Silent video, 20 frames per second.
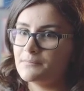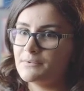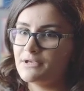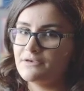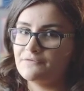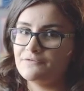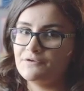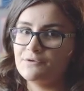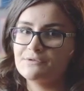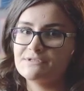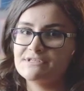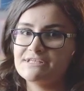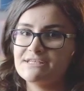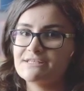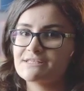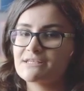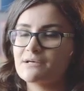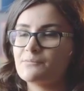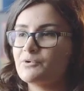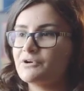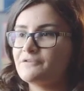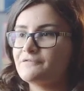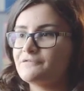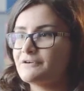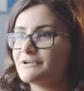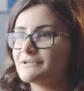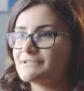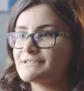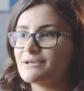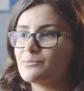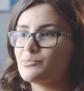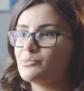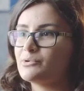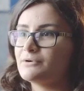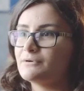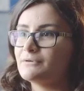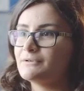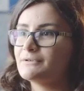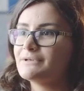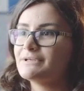If you see someone, for
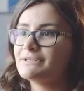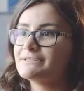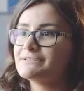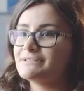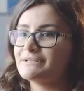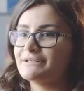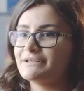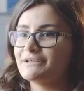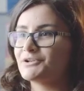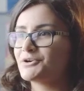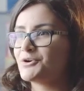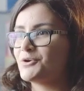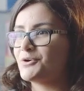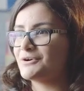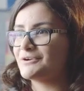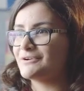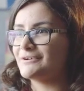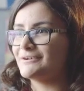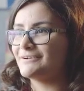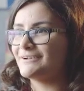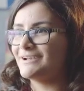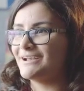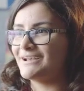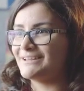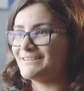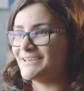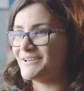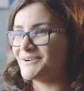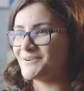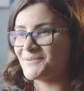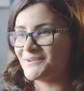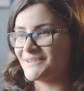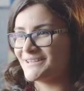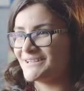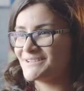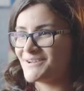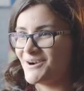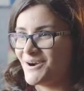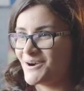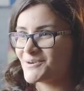example, sitting in a corner and they don't really
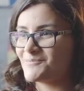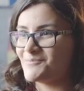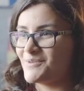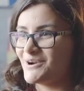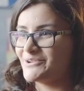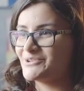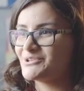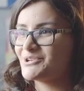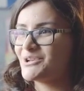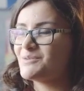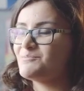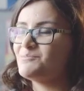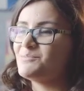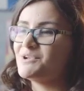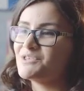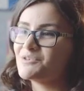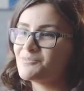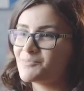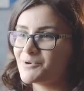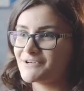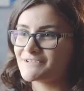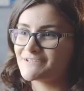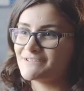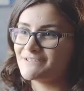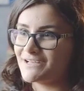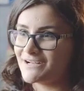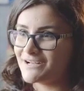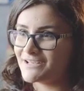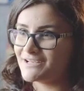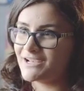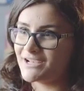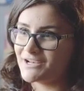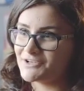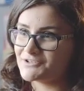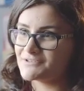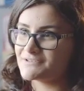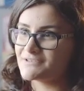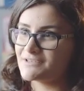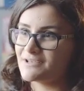talk much, be the person that engages